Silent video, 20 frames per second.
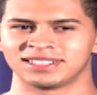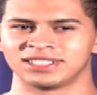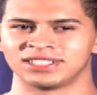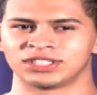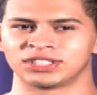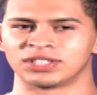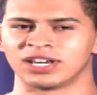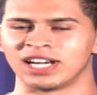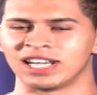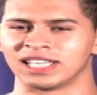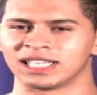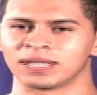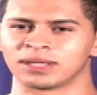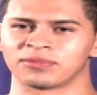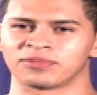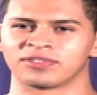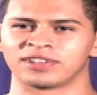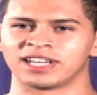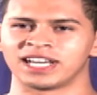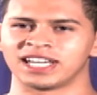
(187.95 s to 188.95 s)
draining them
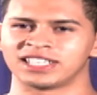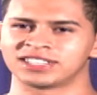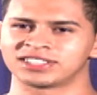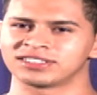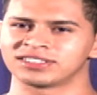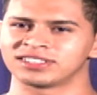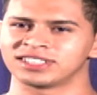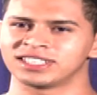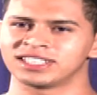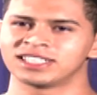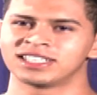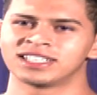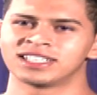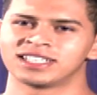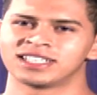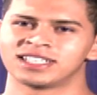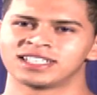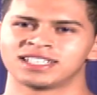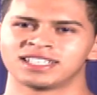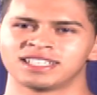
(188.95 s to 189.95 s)
financially.
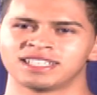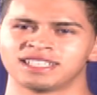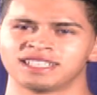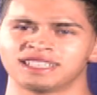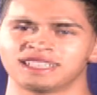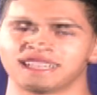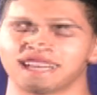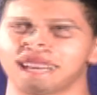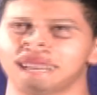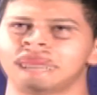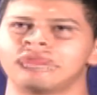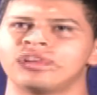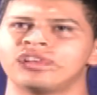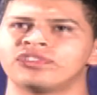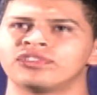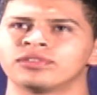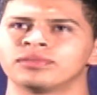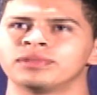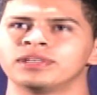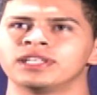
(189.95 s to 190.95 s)
Who's
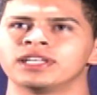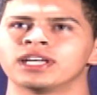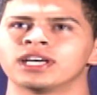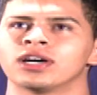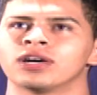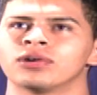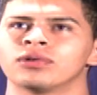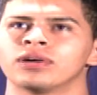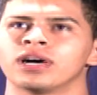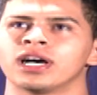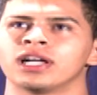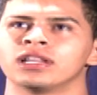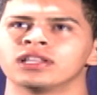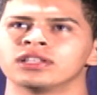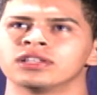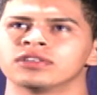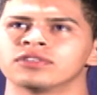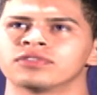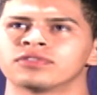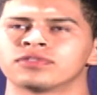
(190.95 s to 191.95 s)
raising me now? I
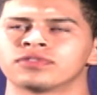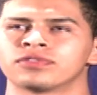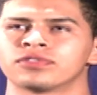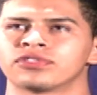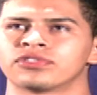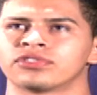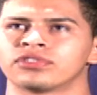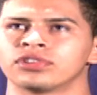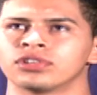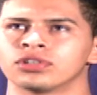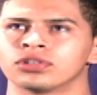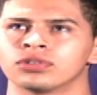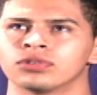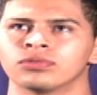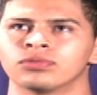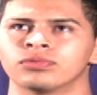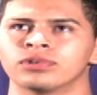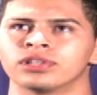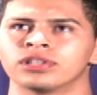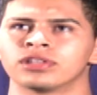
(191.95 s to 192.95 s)
live still
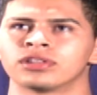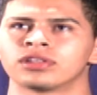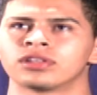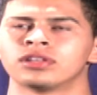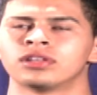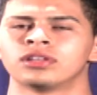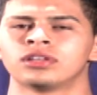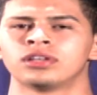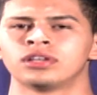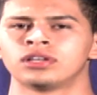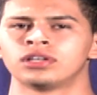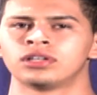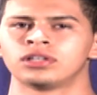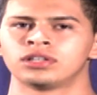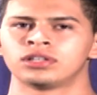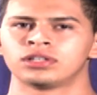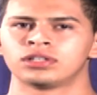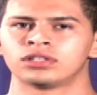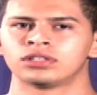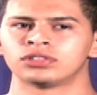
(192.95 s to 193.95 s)
with
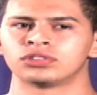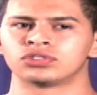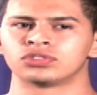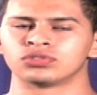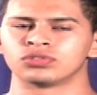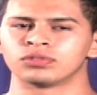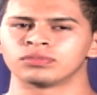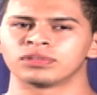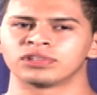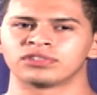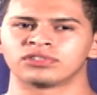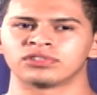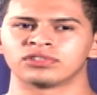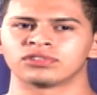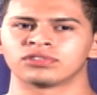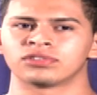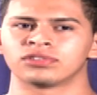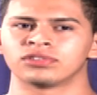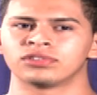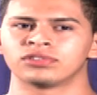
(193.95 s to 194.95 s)
2 of my
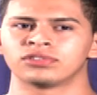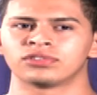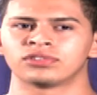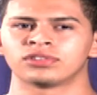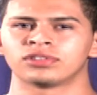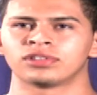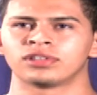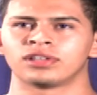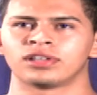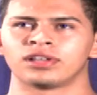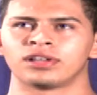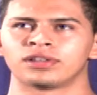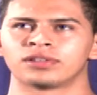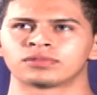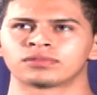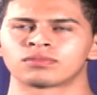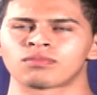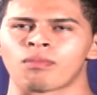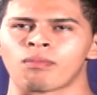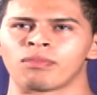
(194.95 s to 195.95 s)
sisters,
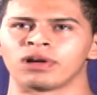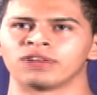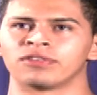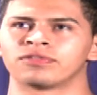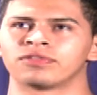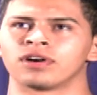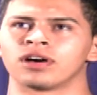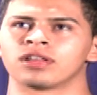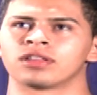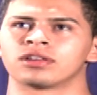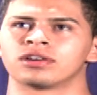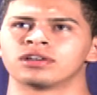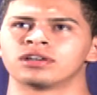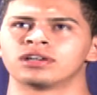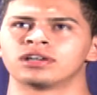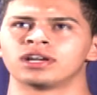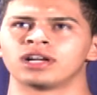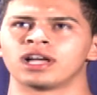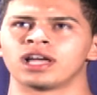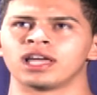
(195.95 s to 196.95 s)
my
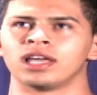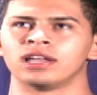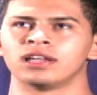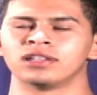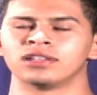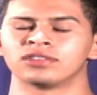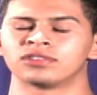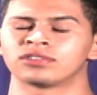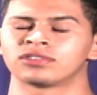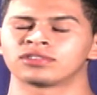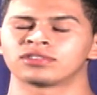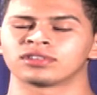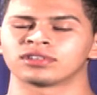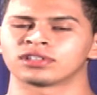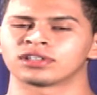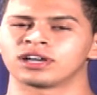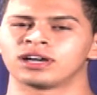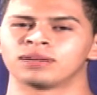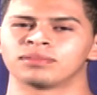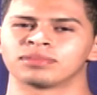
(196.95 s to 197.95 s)
father, and it's a
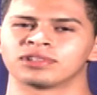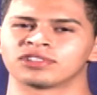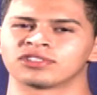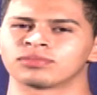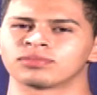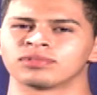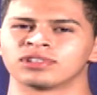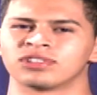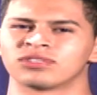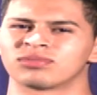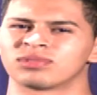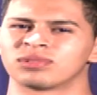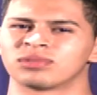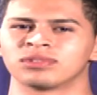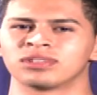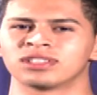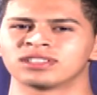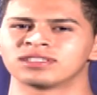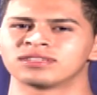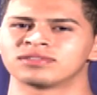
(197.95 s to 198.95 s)
complex place where
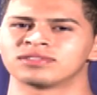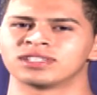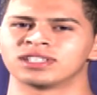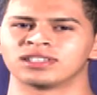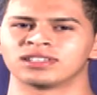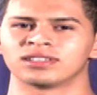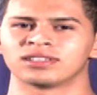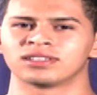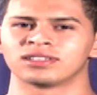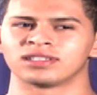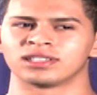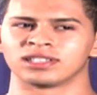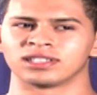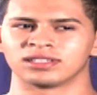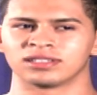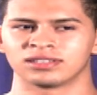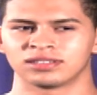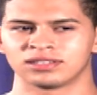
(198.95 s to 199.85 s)
we live. Like,